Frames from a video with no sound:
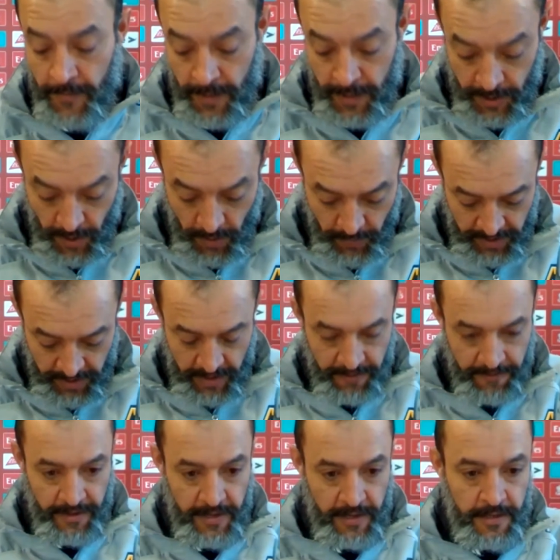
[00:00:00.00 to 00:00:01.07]
It's always
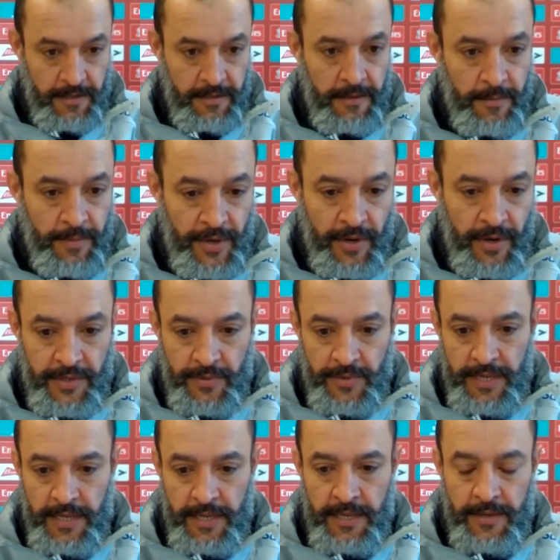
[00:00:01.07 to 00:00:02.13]
difficult because
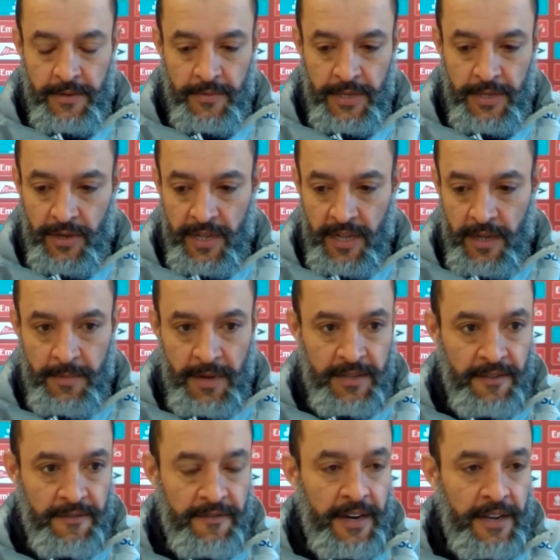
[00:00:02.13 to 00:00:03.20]
we're talking about a
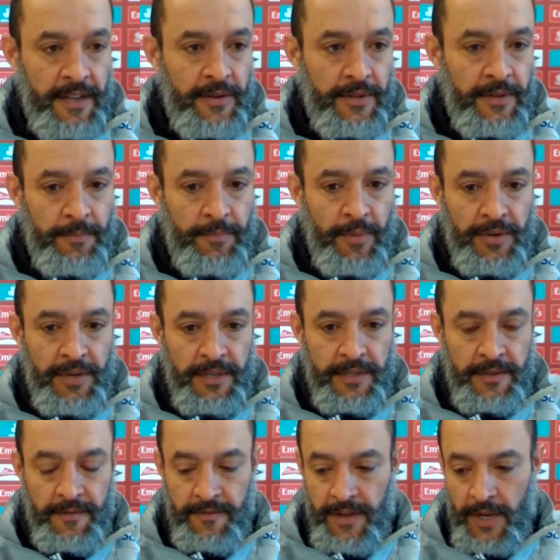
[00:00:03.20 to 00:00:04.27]
very good opponent,
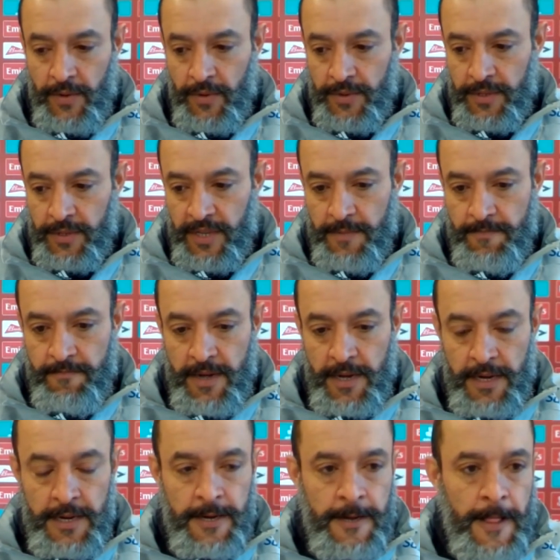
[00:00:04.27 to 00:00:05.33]
very good team.
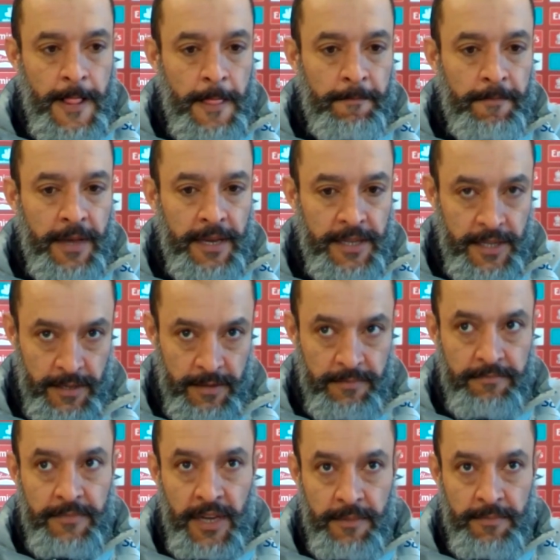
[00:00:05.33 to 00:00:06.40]
It's going
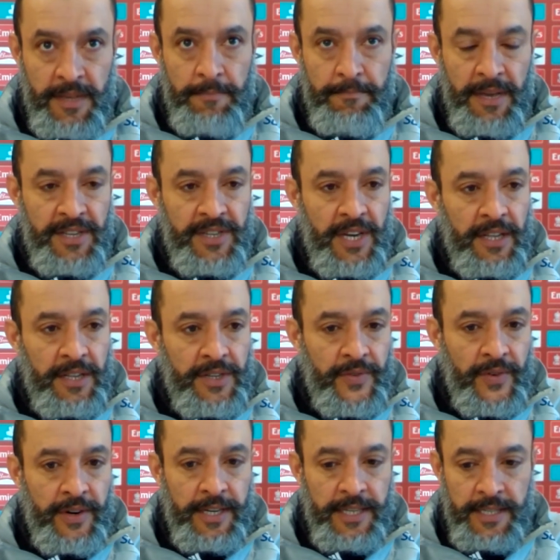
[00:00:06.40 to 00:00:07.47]
to be a big challenge
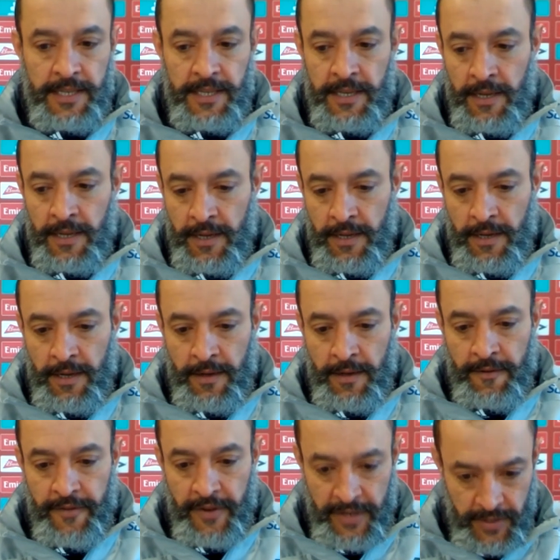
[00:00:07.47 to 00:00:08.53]
for us
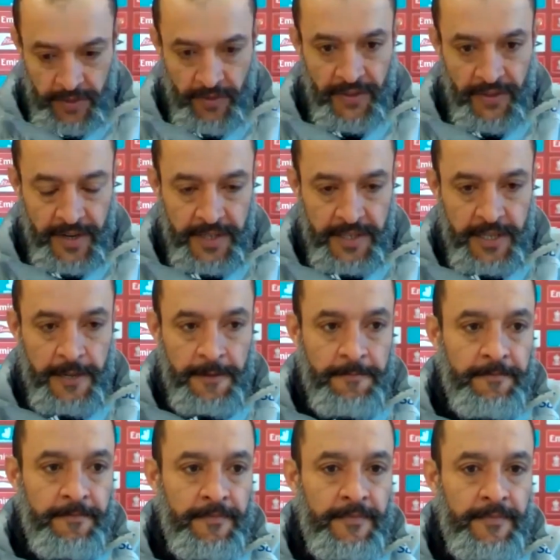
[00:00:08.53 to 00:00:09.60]
first on Thursday.
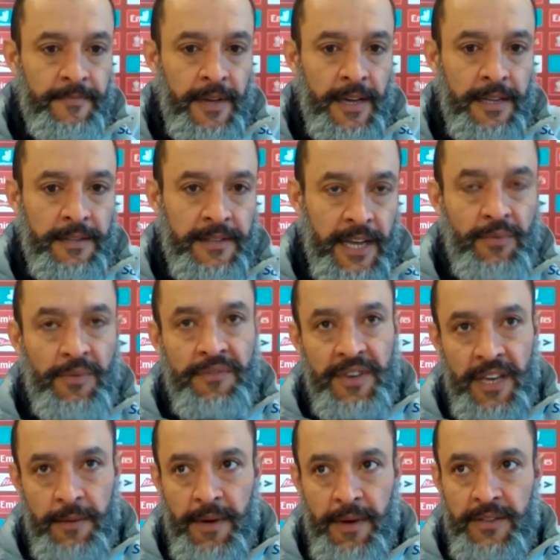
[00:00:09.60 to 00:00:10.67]
And then we think
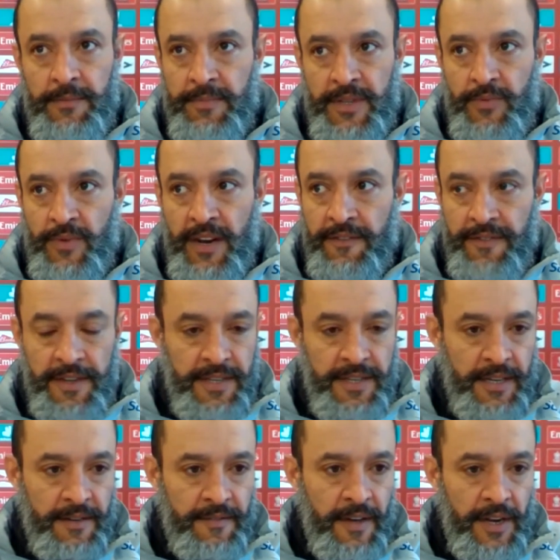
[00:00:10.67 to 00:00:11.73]
about, but we are facing
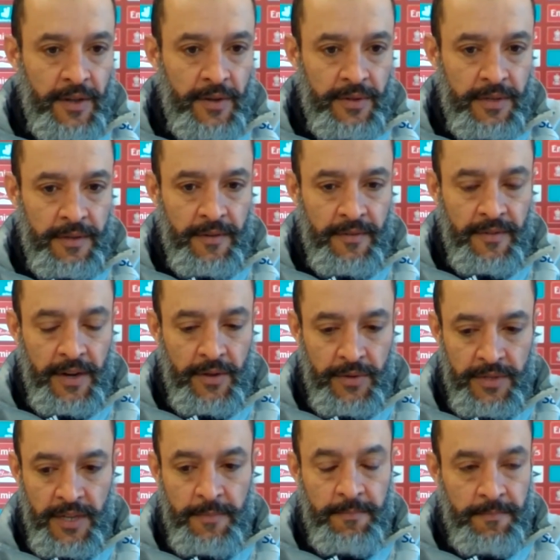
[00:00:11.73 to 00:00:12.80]
a very good
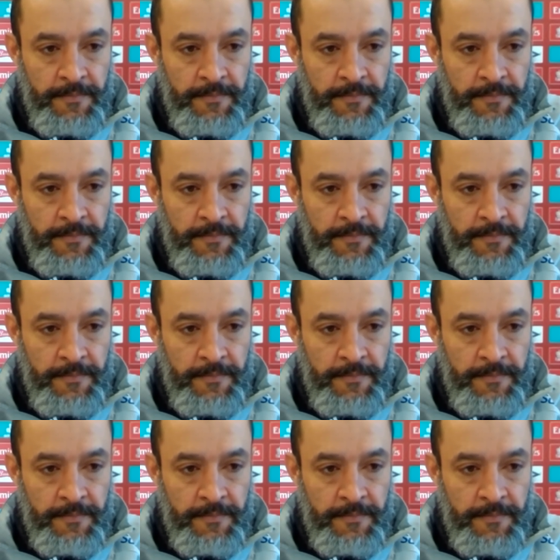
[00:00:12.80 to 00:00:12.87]
team.